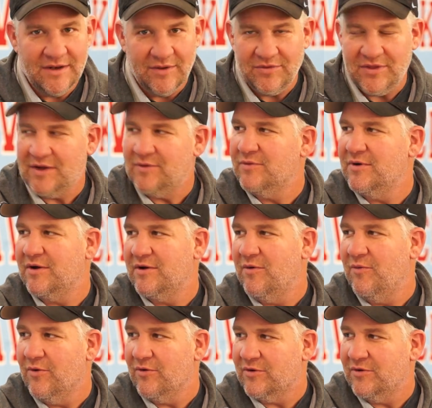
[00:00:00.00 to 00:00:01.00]
Don't think we're not
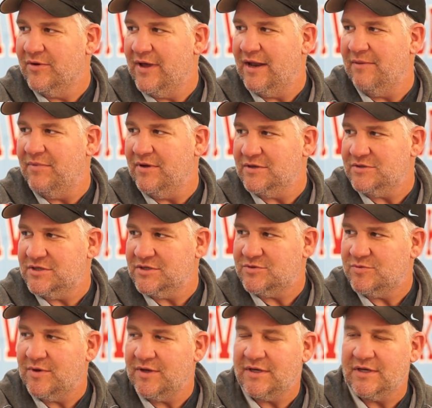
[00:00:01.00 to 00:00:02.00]
going to work on that a bunch
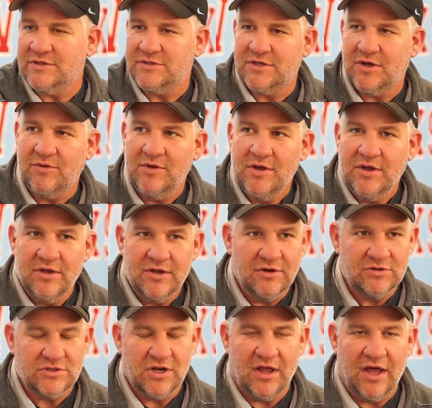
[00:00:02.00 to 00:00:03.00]
this week. And so
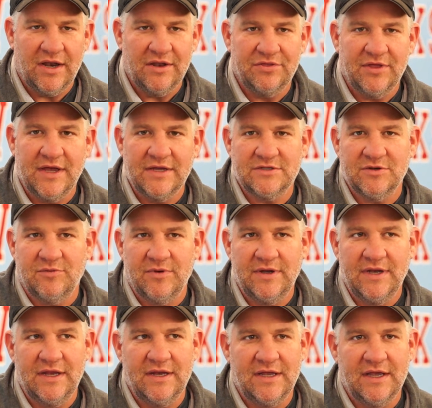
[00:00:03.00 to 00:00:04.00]
there's a lot of things that
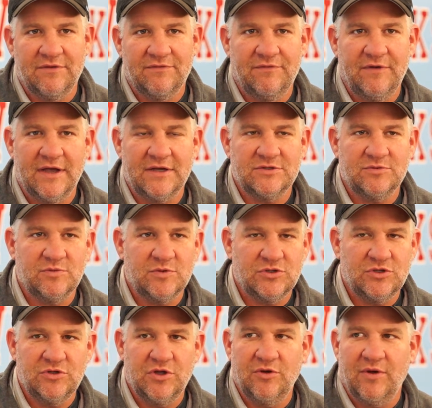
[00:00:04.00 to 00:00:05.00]
we need to get fixed,
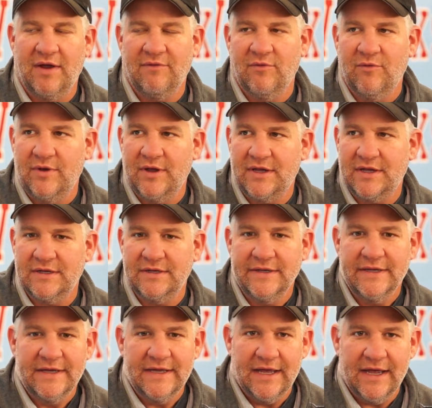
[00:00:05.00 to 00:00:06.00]
which you do every week,
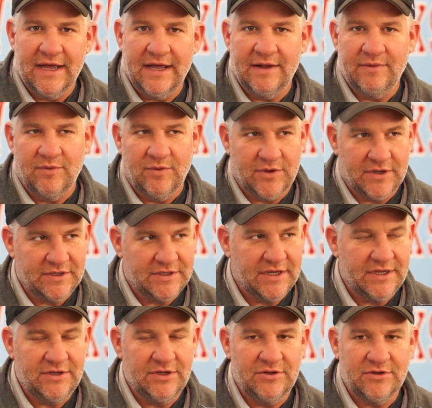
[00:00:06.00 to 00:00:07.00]
and we'll
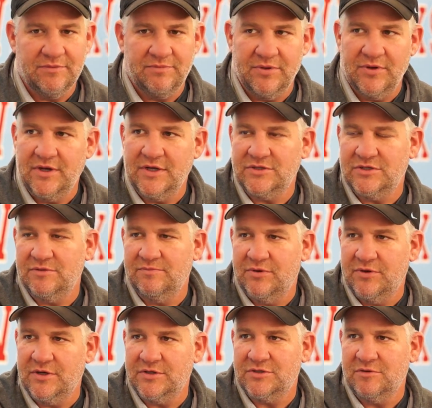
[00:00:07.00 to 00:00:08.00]
continue to push
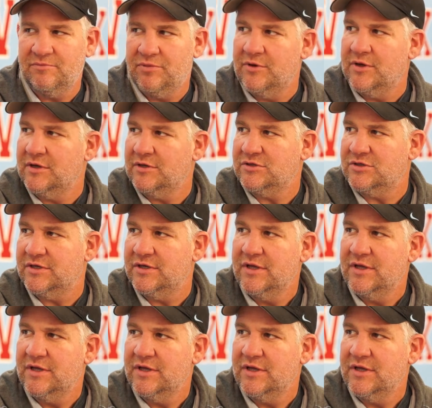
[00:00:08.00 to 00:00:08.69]
and push and push.